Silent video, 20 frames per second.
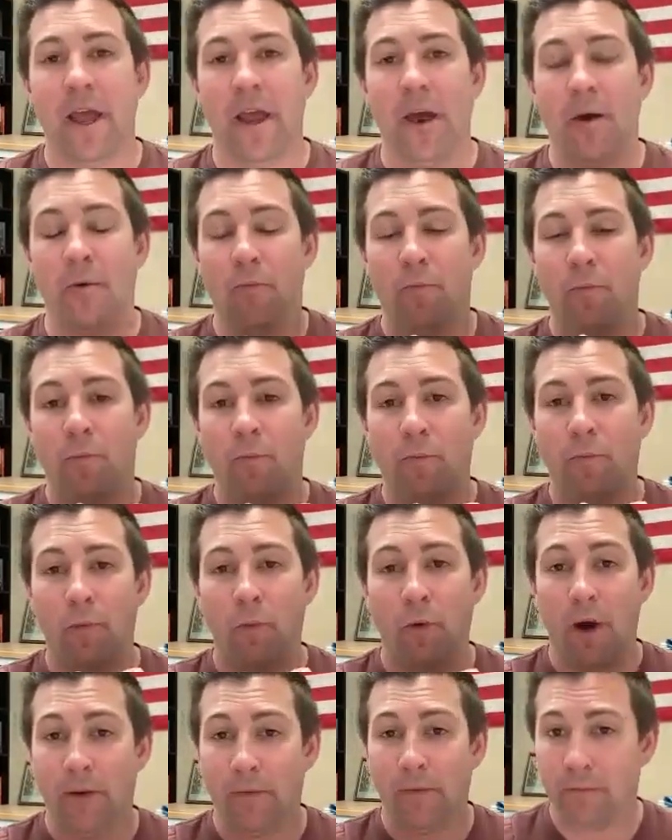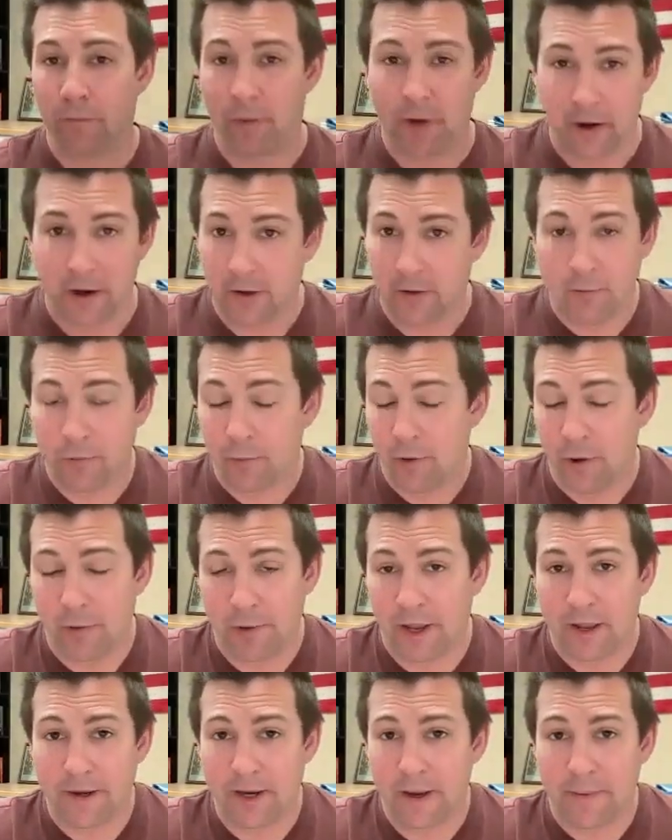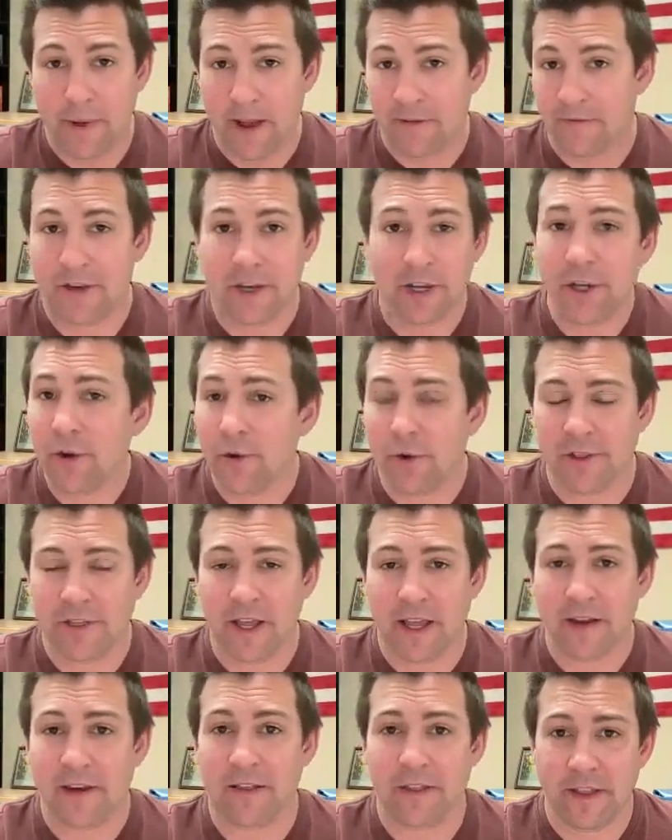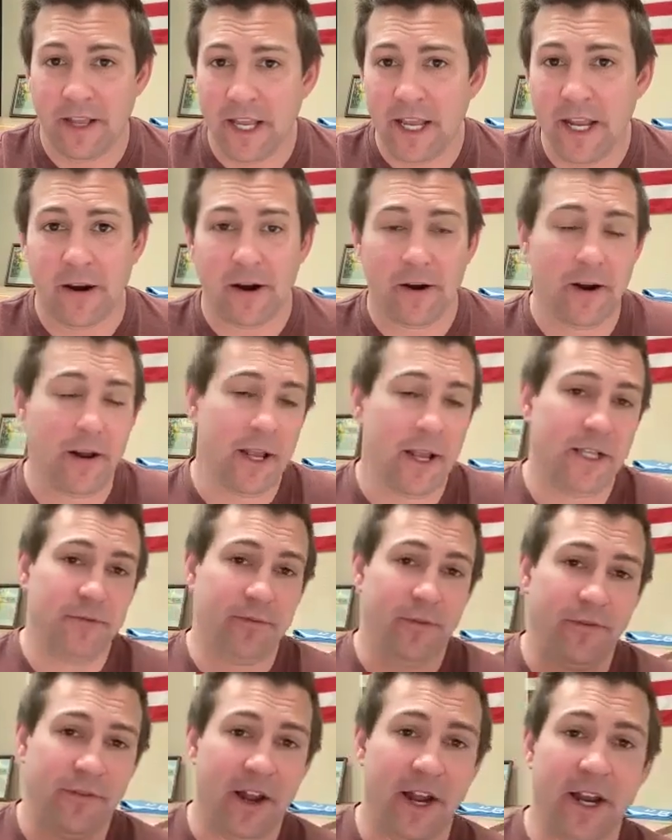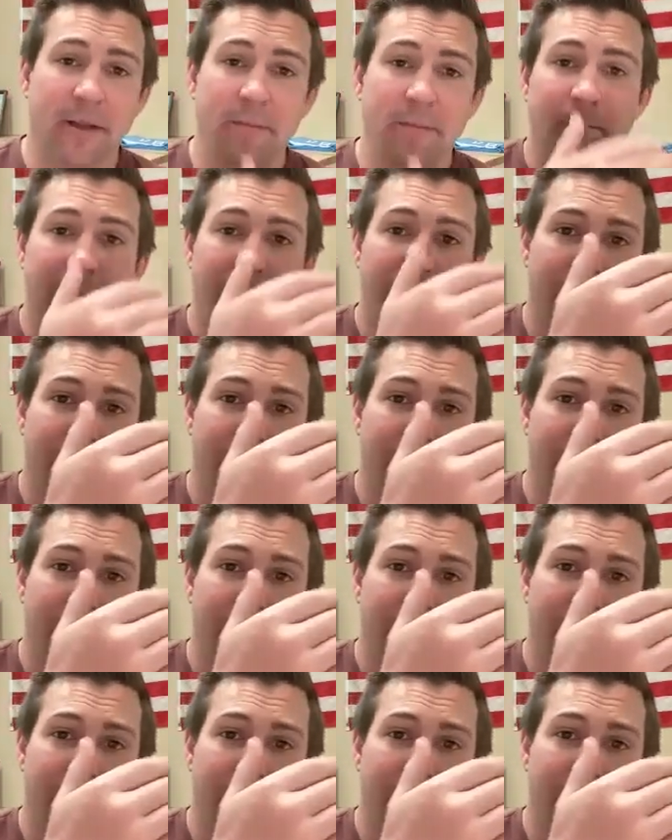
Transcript: And what we end up having to do at the end of the year is we've got to